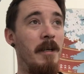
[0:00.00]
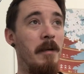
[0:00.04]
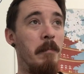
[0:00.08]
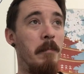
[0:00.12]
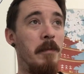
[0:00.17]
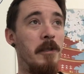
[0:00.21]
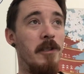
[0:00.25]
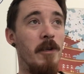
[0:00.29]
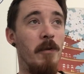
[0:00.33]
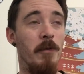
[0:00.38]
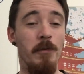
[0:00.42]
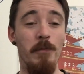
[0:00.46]

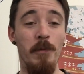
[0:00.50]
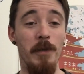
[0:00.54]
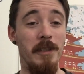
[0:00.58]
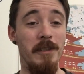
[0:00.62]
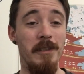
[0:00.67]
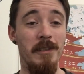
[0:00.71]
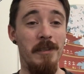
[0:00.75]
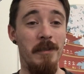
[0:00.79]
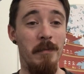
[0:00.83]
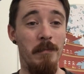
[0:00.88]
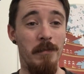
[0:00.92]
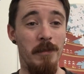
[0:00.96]
bestow his
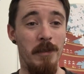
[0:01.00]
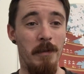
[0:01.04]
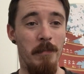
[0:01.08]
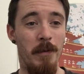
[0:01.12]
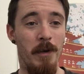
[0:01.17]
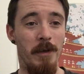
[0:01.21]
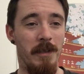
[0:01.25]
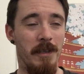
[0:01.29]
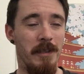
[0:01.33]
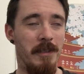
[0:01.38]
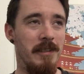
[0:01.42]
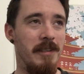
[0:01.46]
wisdoms
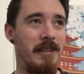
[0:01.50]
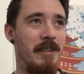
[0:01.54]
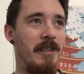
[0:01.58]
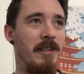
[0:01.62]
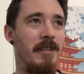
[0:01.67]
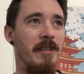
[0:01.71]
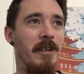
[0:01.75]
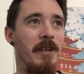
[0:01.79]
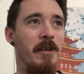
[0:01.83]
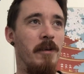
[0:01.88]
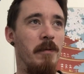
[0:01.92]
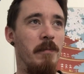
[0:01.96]
upon us,
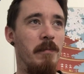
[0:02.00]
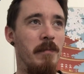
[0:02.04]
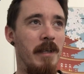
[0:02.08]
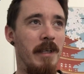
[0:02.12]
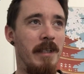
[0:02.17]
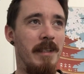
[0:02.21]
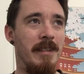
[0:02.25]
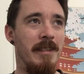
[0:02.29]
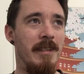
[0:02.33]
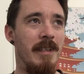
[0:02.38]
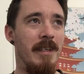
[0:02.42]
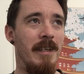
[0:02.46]

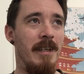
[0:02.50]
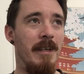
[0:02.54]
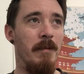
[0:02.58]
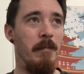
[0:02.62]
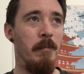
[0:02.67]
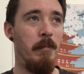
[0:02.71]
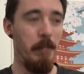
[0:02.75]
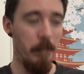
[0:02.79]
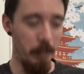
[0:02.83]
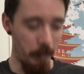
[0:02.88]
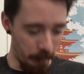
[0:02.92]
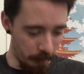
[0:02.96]
and
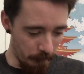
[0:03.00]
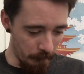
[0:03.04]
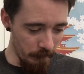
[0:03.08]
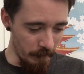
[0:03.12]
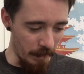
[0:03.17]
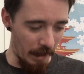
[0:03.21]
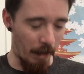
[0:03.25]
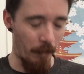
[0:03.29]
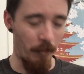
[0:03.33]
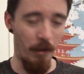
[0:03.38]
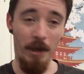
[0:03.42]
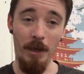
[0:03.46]

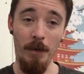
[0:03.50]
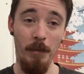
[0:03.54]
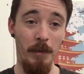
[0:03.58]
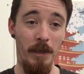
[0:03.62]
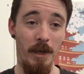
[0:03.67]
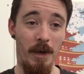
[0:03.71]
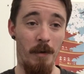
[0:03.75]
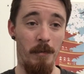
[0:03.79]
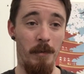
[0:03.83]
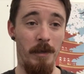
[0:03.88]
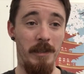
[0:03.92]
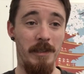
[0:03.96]
how lucky we
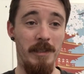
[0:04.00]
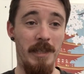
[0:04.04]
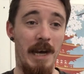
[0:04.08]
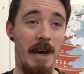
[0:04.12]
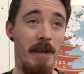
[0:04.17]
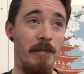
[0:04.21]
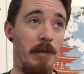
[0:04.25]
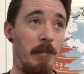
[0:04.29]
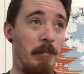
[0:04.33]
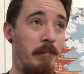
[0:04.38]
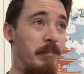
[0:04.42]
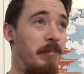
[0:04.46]
are really to have
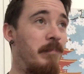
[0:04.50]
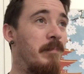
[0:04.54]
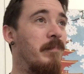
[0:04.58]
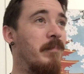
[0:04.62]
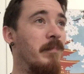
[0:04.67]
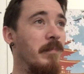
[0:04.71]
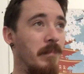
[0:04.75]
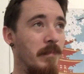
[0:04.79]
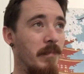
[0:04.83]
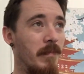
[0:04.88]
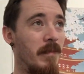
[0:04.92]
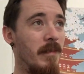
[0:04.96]
him,
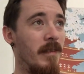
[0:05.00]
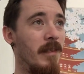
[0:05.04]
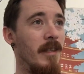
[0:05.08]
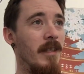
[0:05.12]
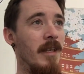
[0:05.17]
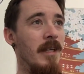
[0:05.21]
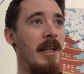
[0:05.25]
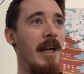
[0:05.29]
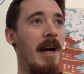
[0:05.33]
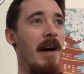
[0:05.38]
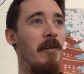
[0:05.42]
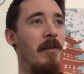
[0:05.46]

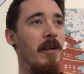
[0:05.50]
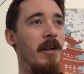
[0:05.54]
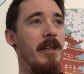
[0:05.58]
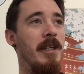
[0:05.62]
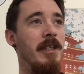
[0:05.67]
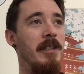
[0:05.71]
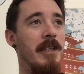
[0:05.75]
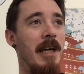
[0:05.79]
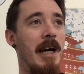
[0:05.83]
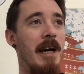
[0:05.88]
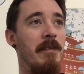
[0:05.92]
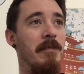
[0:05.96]
and how lucky
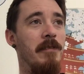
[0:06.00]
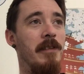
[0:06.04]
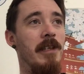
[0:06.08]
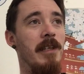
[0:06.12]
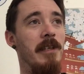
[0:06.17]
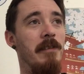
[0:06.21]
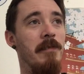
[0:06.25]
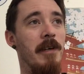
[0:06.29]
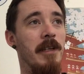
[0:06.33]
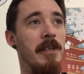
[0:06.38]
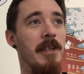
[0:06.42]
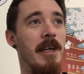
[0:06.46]
to have the
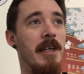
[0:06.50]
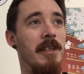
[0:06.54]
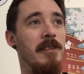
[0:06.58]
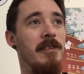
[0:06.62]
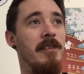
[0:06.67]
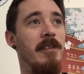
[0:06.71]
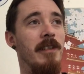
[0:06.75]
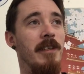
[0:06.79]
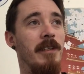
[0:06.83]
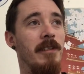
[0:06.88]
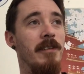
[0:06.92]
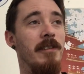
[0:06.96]

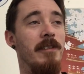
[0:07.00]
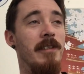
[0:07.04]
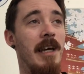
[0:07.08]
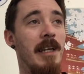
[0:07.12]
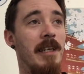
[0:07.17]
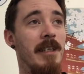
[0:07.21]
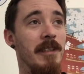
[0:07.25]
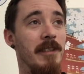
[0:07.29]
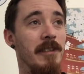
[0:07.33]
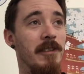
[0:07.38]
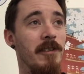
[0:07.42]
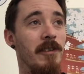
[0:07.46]
fantastic
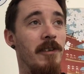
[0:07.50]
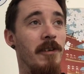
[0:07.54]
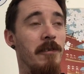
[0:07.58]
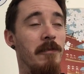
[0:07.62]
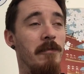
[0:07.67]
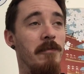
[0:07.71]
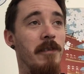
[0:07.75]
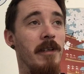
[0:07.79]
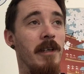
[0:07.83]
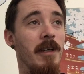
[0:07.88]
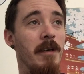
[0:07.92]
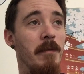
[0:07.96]
talent of
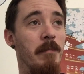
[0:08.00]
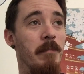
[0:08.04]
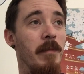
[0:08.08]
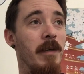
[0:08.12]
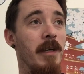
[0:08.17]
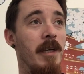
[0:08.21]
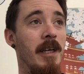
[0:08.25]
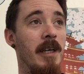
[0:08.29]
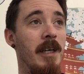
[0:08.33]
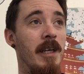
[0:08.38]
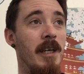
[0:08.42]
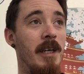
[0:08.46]

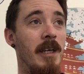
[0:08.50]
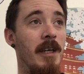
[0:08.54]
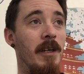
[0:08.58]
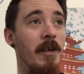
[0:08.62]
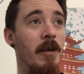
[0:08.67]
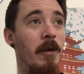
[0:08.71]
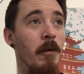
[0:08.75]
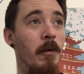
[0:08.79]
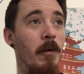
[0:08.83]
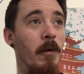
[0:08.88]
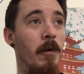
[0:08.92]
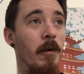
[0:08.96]

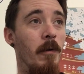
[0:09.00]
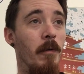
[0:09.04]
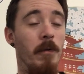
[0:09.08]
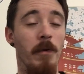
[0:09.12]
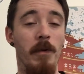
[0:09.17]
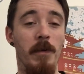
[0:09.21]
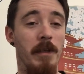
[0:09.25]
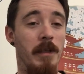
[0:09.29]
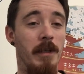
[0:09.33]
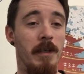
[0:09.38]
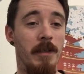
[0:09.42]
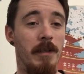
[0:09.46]
all
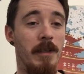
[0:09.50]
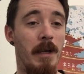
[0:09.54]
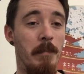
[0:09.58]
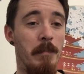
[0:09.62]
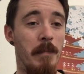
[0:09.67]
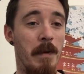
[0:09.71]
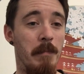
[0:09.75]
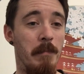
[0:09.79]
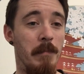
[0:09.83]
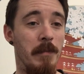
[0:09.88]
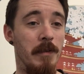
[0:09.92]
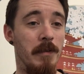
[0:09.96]
of the club
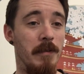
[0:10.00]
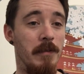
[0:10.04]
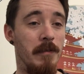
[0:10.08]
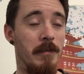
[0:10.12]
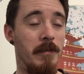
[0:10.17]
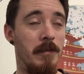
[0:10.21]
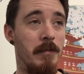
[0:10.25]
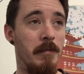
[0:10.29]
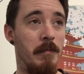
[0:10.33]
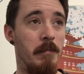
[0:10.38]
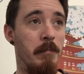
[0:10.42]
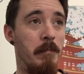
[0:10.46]

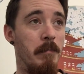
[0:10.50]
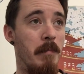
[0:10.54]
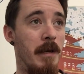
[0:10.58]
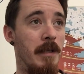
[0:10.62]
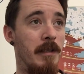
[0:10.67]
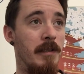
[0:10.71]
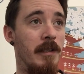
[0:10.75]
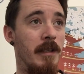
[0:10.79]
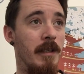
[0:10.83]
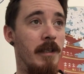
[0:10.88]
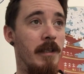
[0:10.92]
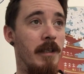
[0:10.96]
members,
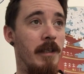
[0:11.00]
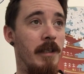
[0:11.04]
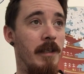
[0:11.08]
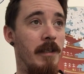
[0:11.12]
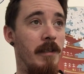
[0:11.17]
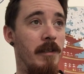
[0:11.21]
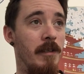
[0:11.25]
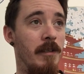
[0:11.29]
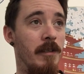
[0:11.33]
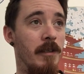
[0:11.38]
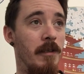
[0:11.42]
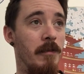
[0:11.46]
basically,
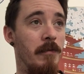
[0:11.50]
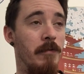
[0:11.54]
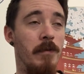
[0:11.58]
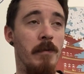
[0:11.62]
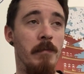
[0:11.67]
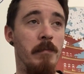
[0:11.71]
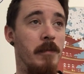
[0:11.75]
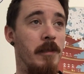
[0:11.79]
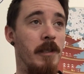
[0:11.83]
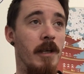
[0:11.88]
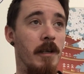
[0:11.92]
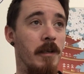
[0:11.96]

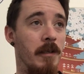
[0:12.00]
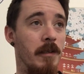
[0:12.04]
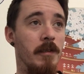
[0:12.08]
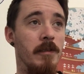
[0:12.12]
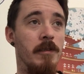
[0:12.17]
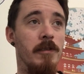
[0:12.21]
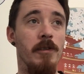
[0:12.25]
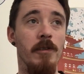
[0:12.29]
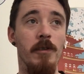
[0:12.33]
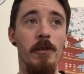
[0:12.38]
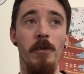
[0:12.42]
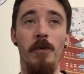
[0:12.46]
from Dunk
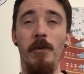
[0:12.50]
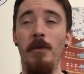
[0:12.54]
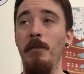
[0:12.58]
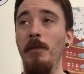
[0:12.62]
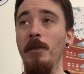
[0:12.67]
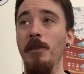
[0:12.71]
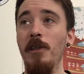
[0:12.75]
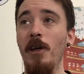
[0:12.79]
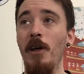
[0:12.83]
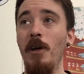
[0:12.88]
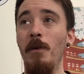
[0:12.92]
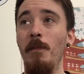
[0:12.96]
to
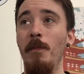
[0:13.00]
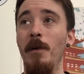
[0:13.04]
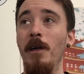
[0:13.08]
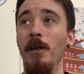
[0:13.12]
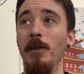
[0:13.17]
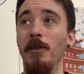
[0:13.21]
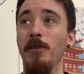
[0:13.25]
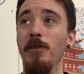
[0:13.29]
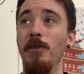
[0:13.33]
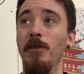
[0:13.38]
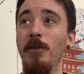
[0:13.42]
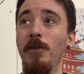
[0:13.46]
Matoma
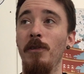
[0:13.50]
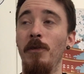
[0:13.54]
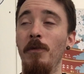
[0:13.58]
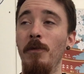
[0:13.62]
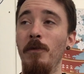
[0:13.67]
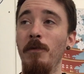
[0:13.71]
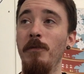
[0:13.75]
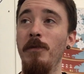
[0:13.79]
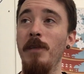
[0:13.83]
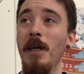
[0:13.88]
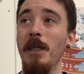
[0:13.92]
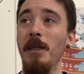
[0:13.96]
to
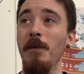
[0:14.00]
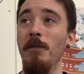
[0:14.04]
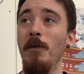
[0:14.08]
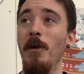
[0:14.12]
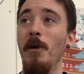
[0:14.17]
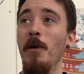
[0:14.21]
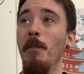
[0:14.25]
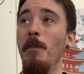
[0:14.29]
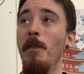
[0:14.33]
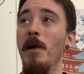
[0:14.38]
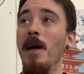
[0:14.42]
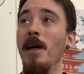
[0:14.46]
Danny
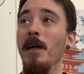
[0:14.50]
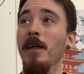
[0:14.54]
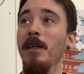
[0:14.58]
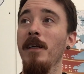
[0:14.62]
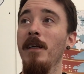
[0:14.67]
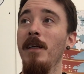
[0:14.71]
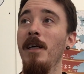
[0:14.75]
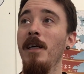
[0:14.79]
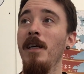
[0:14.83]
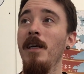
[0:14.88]
Welbeck